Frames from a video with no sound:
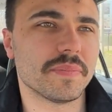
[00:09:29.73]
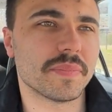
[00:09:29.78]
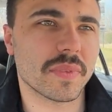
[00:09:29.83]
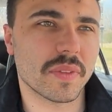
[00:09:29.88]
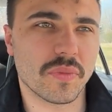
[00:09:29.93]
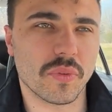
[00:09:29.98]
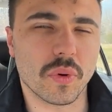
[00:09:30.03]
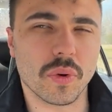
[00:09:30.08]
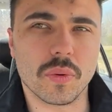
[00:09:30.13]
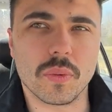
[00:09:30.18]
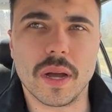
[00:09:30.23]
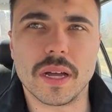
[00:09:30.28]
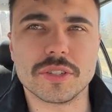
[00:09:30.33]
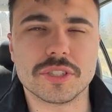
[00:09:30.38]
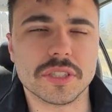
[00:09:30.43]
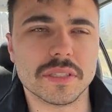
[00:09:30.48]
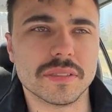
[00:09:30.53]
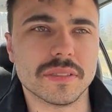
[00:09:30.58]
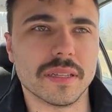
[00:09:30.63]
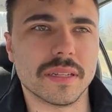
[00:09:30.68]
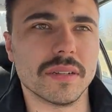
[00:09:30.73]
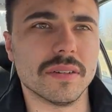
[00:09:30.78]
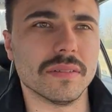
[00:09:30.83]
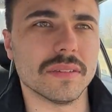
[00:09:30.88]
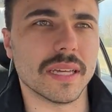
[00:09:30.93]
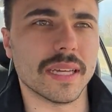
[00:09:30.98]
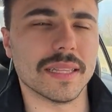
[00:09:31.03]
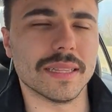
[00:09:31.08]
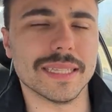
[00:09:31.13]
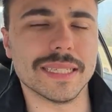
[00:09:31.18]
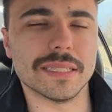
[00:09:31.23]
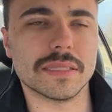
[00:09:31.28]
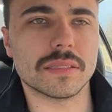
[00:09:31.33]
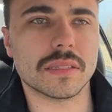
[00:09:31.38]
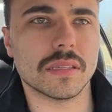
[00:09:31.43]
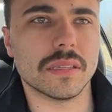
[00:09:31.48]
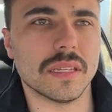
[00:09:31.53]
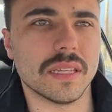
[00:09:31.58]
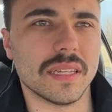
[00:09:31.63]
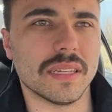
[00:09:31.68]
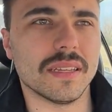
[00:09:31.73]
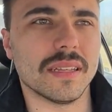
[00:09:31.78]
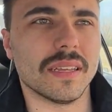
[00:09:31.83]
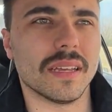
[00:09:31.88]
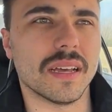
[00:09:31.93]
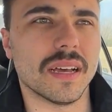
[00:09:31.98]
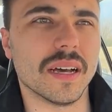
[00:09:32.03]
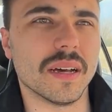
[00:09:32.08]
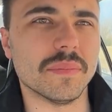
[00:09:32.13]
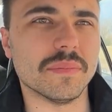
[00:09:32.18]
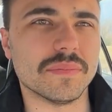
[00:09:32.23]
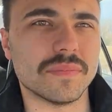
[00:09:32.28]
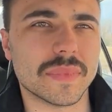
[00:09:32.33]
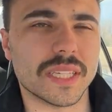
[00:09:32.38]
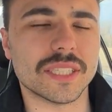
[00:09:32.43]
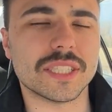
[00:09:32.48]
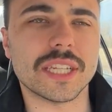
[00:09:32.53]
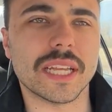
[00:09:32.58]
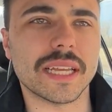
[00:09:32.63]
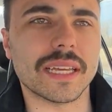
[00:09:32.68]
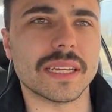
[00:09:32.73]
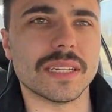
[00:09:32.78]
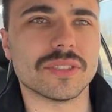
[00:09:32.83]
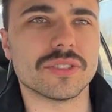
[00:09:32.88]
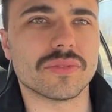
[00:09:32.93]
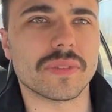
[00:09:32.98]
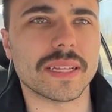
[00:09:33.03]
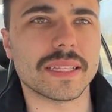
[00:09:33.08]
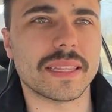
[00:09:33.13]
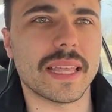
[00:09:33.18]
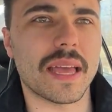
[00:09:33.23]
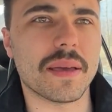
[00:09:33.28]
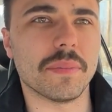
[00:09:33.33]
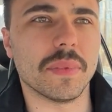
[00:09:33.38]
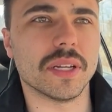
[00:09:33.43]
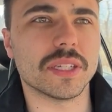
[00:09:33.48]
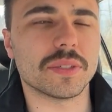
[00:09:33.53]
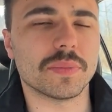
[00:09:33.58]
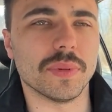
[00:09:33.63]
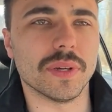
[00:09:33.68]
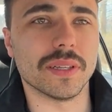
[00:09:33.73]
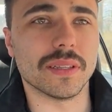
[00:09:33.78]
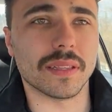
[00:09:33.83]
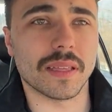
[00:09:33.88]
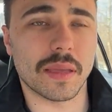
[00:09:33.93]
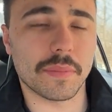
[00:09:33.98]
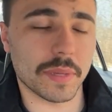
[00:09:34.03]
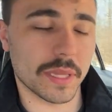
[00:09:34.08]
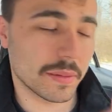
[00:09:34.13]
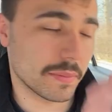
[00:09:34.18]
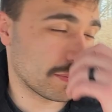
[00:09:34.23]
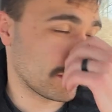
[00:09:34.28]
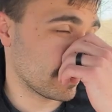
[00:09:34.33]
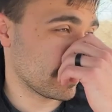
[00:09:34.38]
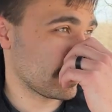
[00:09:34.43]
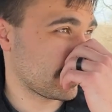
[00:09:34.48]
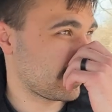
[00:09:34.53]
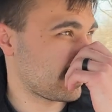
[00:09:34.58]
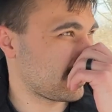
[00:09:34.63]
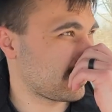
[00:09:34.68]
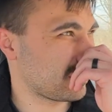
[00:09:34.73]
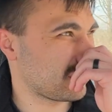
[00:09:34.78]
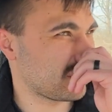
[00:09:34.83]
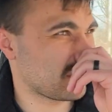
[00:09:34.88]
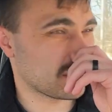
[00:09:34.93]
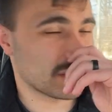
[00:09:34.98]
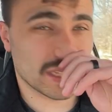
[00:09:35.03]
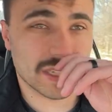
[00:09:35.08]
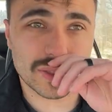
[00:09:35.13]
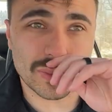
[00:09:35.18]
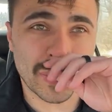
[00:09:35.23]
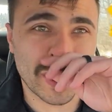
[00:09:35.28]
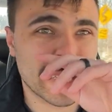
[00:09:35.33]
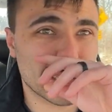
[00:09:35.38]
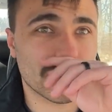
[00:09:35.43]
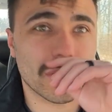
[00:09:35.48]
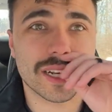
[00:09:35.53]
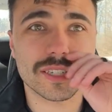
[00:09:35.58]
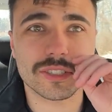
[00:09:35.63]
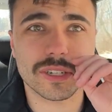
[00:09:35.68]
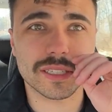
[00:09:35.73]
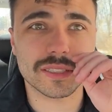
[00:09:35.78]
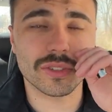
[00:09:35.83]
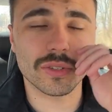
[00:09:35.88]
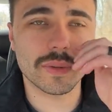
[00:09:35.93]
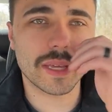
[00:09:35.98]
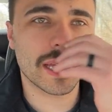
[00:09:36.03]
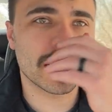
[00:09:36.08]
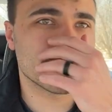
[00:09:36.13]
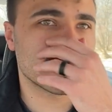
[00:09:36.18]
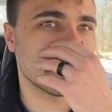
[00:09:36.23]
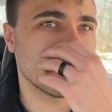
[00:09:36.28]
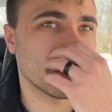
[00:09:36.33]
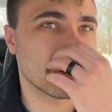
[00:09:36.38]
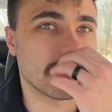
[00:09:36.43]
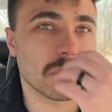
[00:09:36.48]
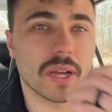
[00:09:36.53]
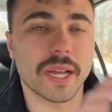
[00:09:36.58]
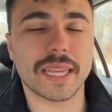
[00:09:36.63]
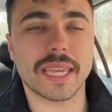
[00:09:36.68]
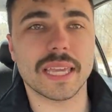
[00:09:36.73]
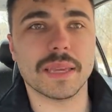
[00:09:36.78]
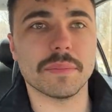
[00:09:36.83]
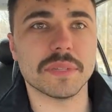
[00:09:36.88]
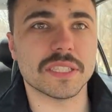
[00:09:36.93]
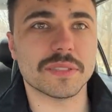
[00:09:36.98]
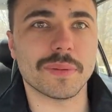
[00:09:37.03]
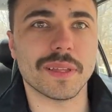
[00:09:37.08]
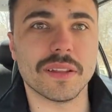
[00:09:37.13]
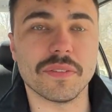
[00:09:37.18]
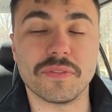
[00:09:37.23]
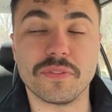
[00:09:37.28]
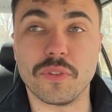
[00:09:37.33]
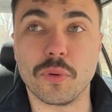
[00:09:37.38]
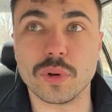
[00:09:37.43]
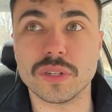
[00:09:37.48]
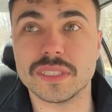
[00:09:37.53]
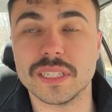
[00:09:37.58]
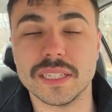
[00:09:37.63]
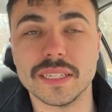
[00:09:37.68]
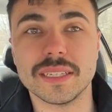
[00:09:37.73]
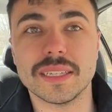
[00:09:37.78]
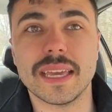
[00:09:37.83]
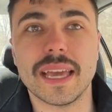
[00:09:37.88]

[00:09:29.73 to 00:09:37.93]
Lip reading: for while she's little, at least. And she ain't gonna drink that much, but I mean, there's weeks where I drink 2 gallons of milk, bro. I can't be spending $14